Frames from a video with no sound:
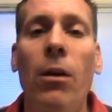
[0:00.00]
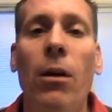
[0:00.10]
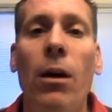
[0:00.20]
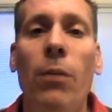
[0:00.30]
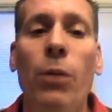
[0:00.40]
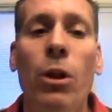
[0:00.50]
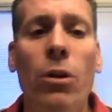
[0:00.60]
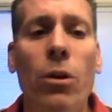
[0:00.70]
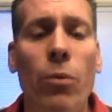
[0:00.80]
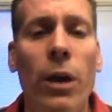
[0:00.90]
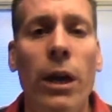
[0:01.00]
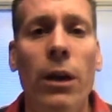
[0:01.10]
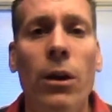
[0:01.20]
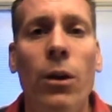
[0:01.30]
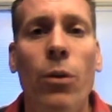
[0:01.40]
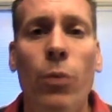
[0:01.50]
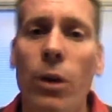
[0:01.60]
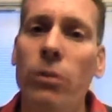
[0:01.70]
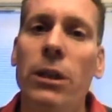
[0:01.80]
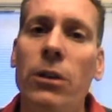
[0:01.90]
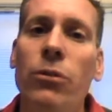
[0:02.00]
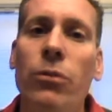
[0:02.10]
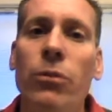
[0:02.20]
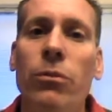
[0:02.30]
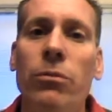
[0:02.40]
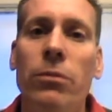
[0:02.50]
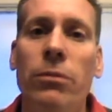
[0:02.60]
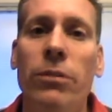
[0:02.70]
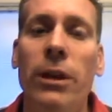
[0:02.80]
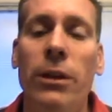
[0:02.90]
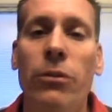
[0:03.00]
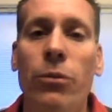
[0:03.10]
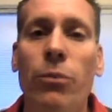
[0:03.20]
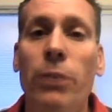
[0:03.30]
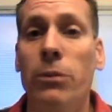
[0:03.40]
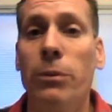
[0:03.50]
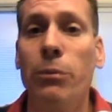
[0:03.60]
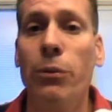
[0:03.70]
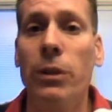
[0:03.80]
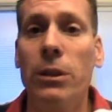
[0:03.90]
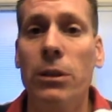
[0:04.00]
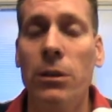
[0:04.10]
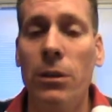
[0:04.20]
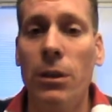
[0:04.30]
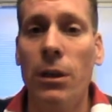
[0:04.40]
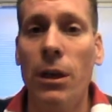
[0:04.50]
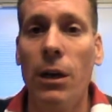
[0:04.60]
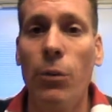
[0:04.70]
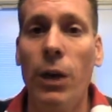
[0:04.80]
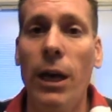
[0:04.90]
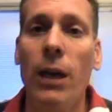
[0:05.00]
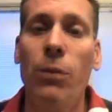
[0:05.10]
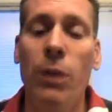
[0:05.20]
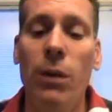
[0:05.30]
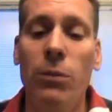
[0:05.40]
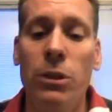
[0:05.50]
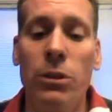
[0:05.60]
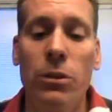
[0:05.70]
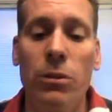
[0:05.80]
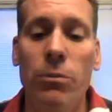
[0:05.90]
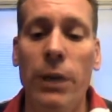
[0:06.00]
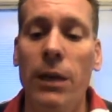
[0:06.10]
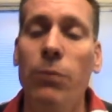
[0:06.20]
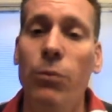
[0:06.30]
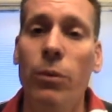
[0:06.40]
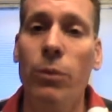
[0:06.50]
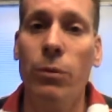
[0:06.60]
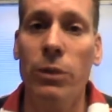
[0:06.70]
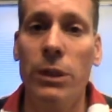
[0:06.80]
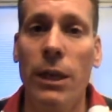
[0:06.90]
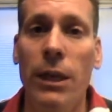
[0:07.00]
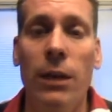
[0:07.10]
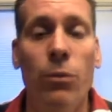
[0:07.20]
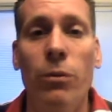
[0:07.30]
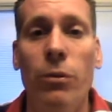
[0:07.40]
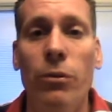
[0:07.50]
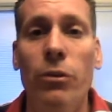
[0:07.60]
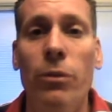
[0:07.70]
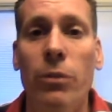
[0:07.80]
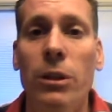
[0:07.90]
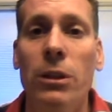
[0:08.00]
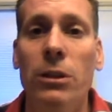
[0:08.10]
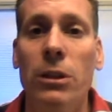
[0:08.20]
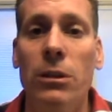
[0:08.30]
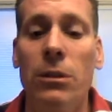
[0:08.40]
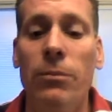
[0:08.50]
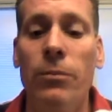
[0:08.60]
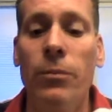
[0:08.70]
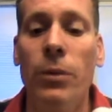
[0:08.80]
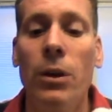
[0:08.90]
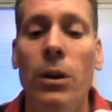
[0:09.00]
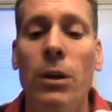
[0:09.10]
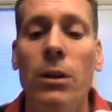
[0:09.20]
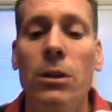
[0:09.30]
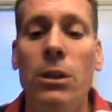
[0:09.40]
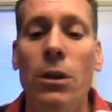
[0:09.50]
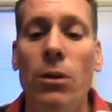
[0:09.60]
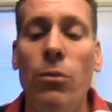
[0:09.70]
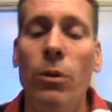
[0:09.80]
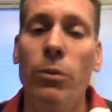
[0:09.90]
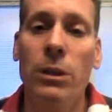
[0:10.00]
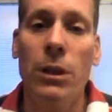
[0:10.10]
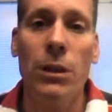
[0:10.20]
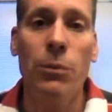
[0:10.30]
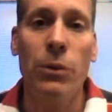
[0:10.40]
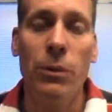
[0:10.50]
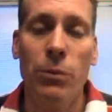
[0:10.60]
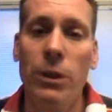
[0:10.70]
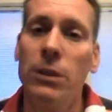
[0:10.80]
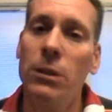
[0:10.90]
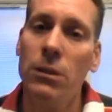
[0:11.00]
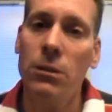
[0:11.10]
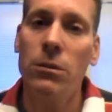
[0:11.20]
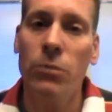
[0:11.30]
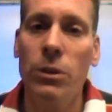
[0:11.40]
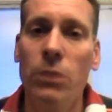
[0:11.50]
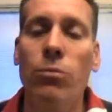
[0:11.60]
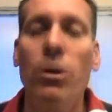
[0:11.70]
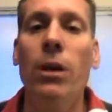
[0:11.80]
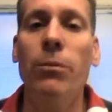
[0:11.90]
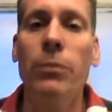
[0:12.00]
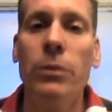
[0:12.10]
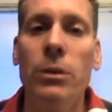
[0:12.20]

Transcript: Along our way, we always had to find true measurement points. We had to be able to back up what we were saying and what we were doing within the system. So what we decided to put in place is we used RUM